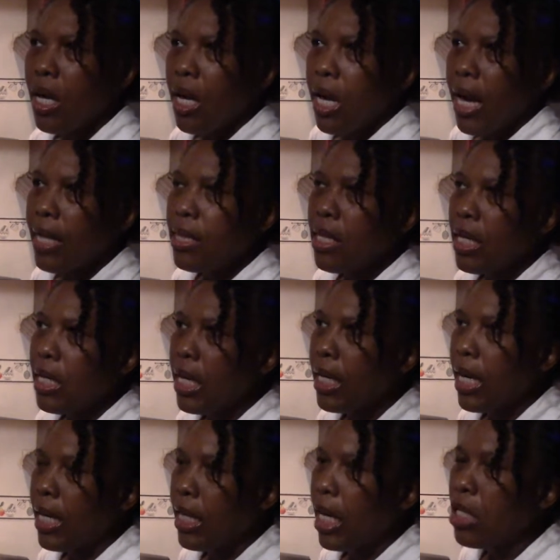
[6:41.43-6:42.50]
And then
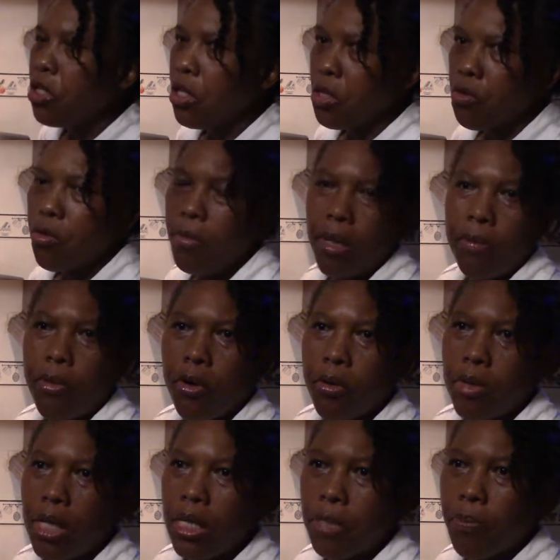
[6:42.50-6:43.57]
again, I just
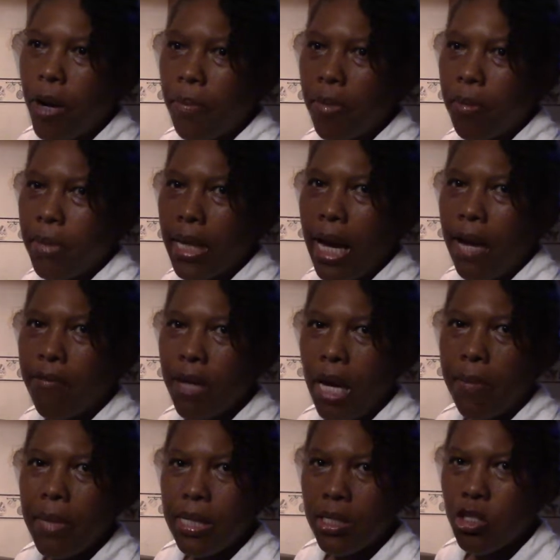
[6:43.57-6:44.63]
remembered it probably have
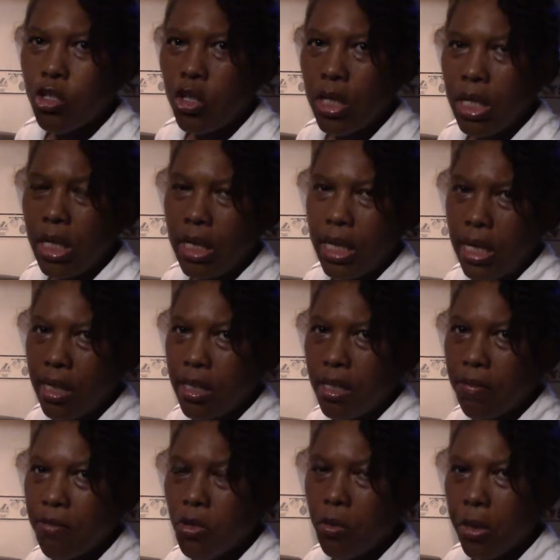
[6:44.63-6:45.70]
MSG in it
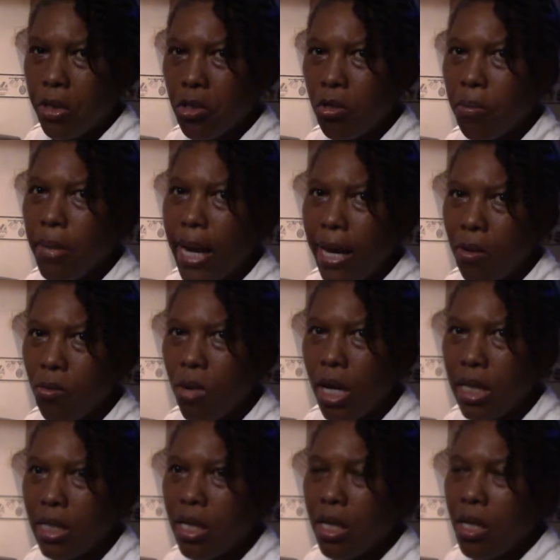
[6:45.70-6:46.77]
if you were to buy
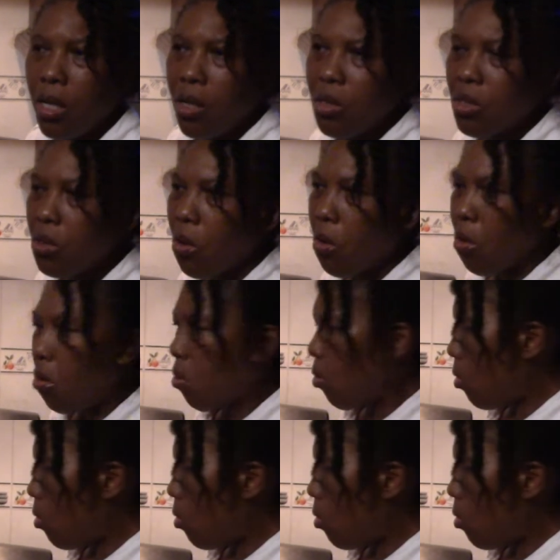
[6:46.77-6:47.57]
one. So